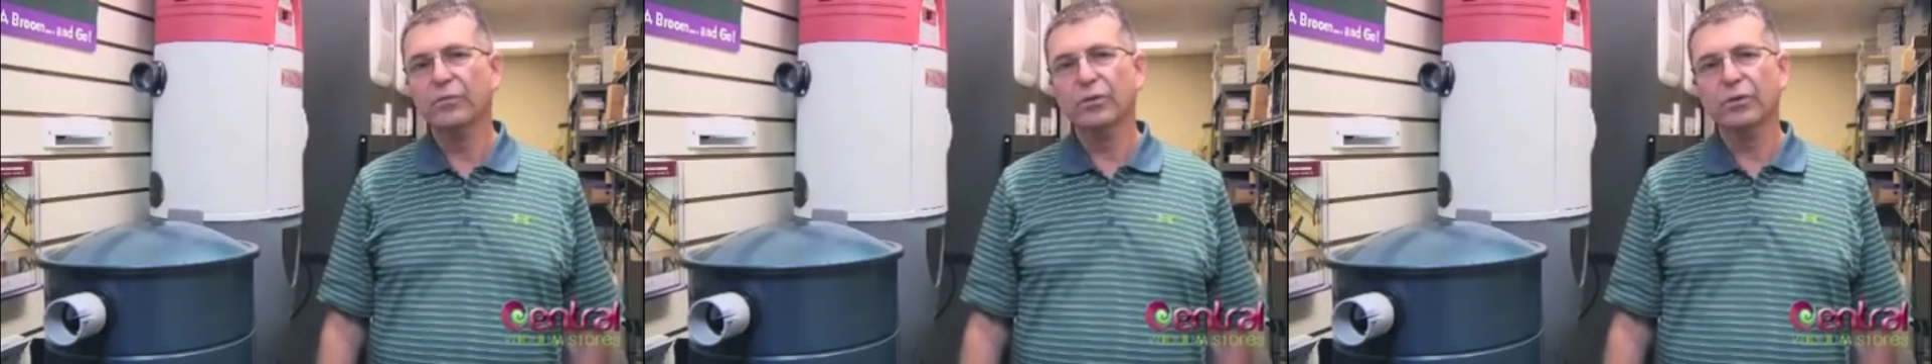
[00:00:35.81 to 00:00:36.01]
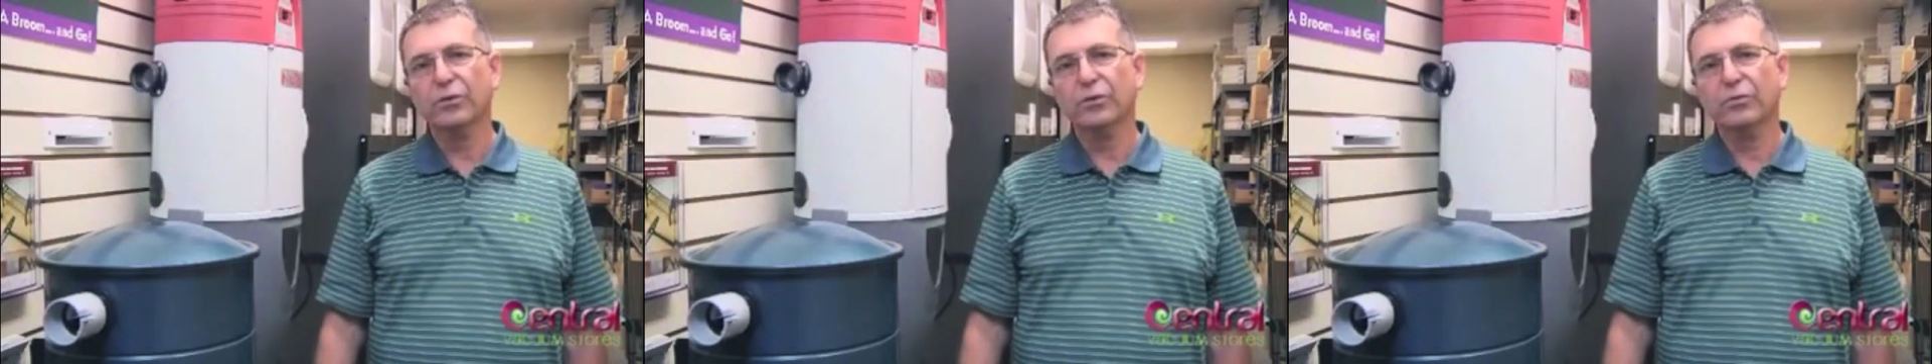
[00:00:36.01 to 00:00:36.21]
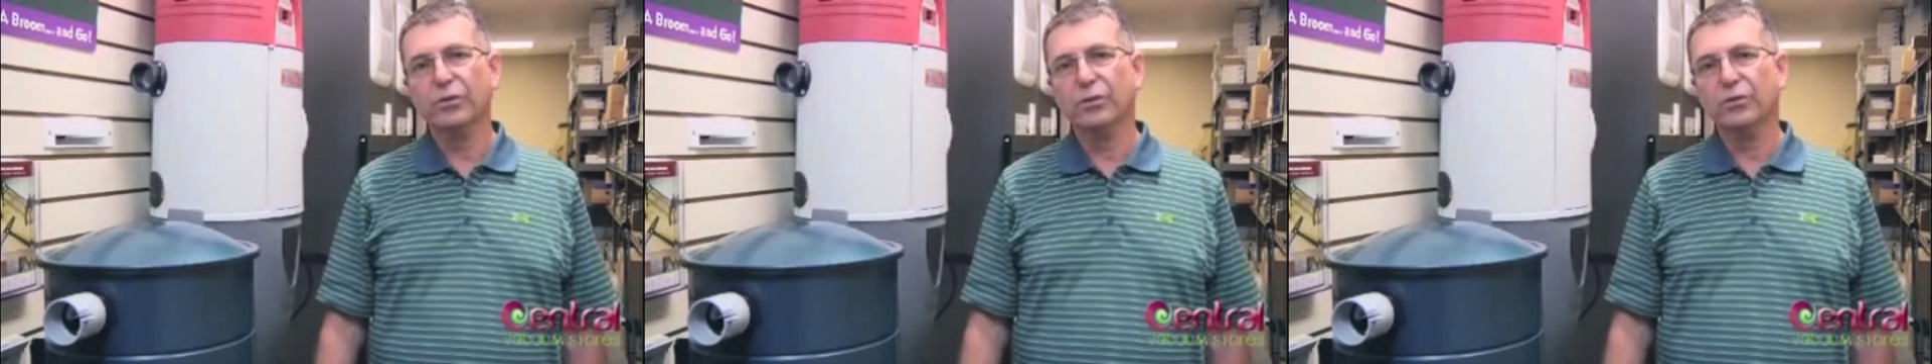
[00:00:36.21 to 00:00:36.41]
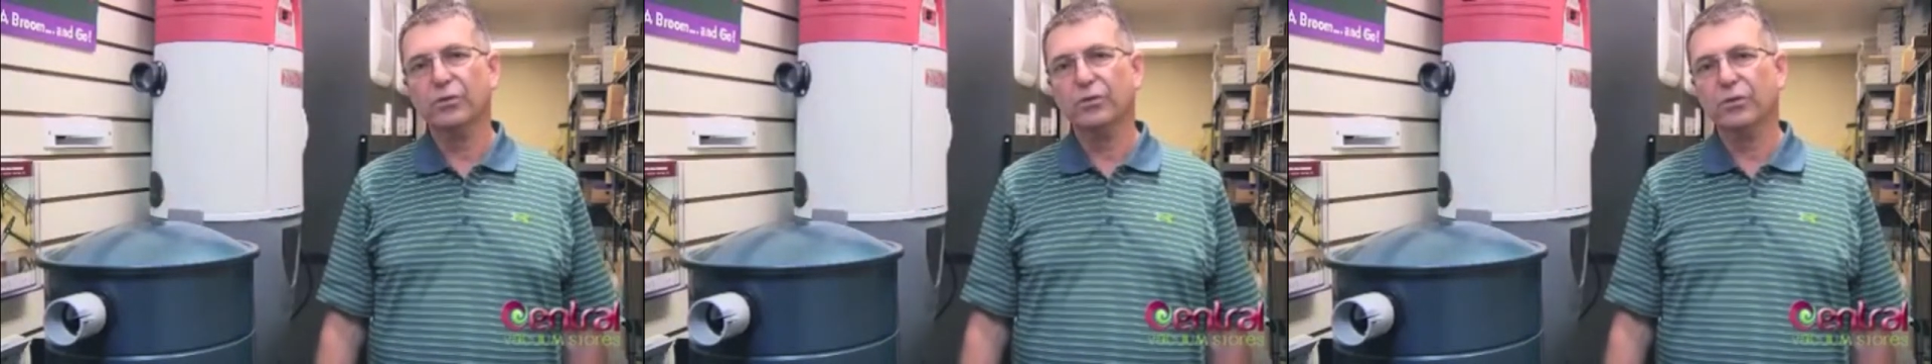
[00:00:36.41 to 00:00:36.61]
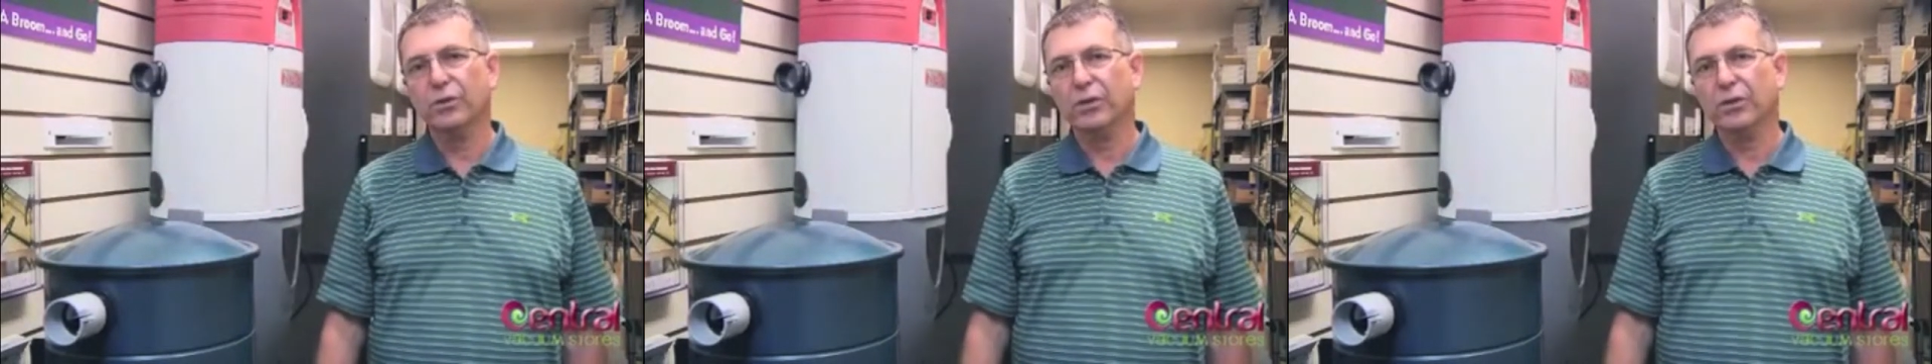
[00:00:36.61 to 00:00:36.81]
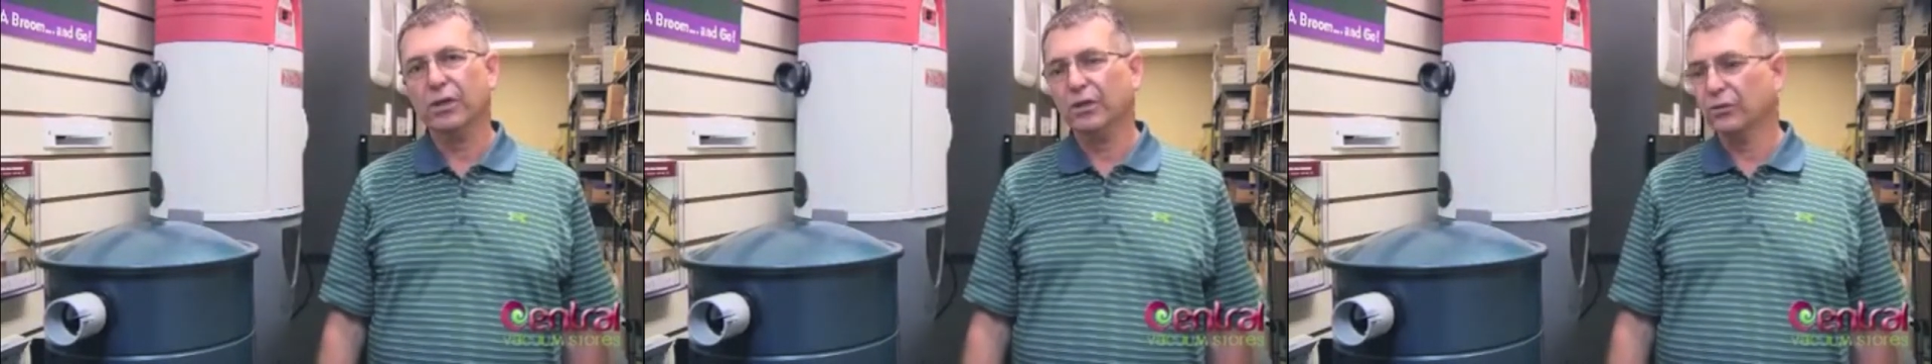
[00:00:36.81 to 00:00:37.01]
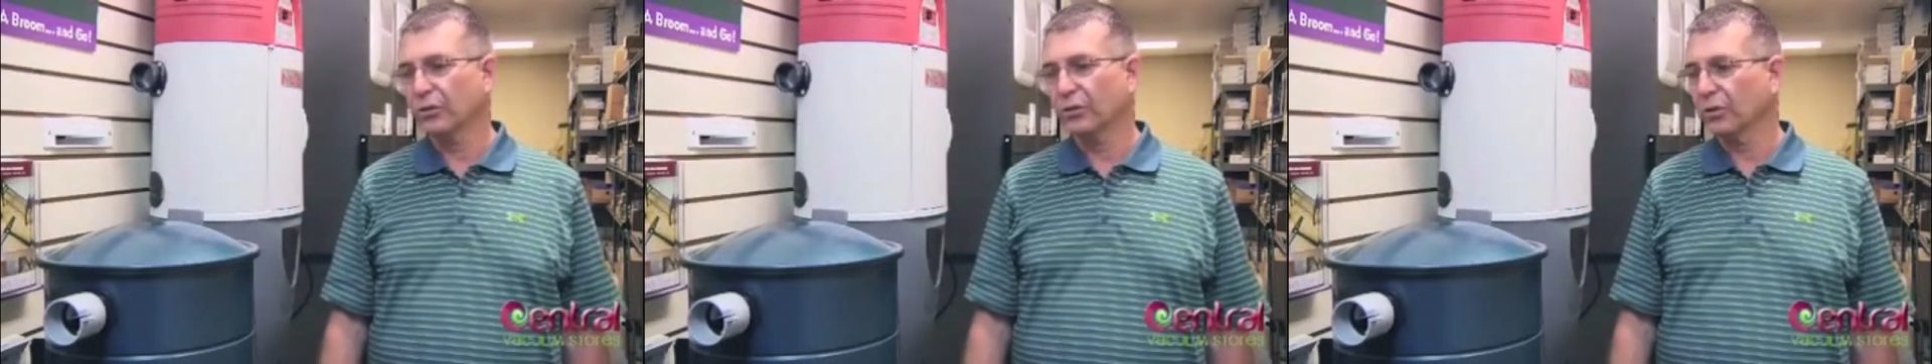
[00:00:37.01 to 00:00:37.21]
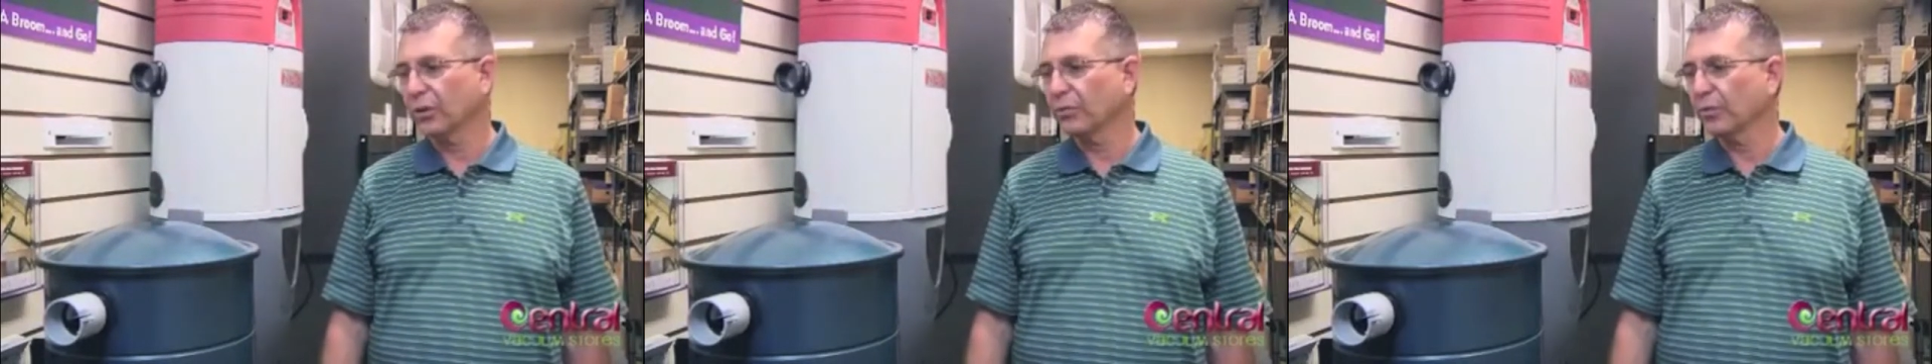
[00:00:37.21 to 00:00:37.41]
which reduce the
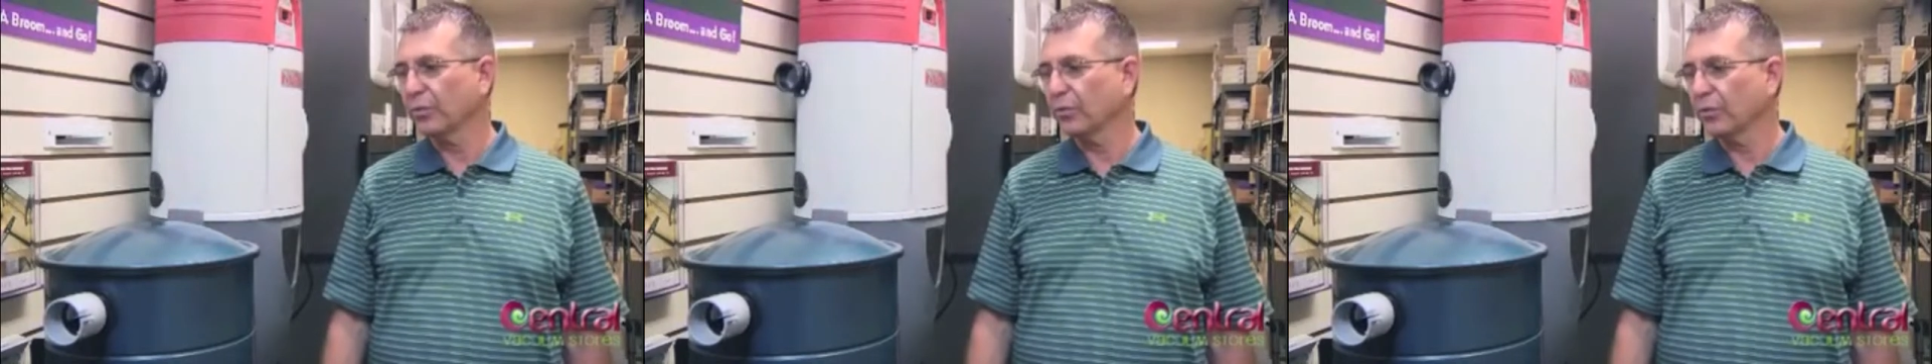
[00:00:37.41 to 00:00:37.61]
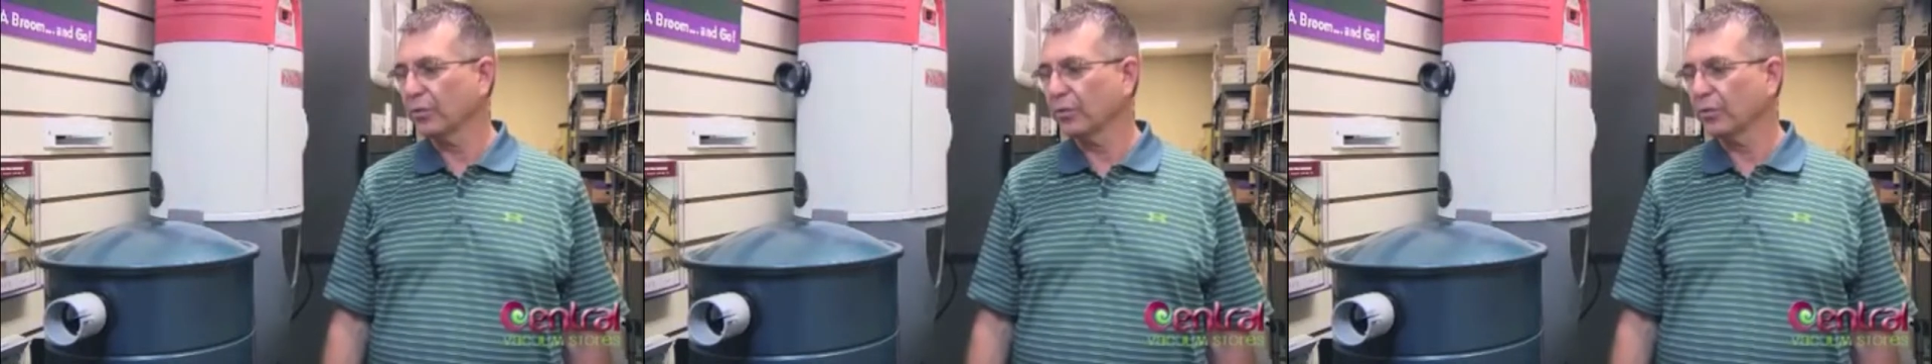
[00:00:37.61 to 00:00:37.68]
dust a little bit